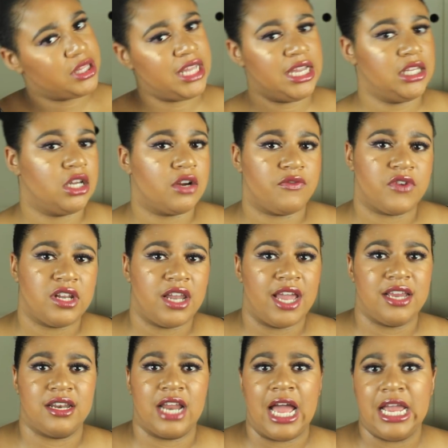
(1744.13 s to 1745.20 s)
But they looking for
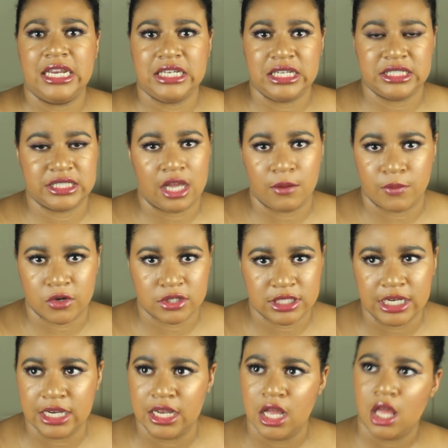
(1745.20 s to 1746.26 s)
like 90 something
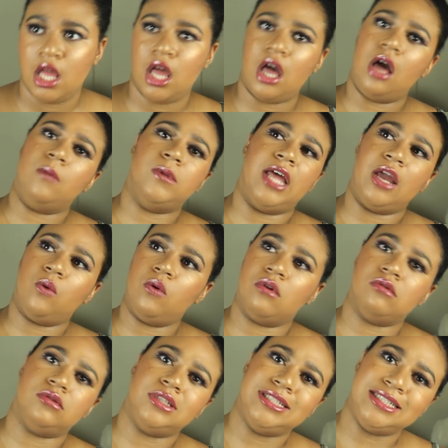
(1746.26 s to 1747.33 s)
percent. I'm like, well,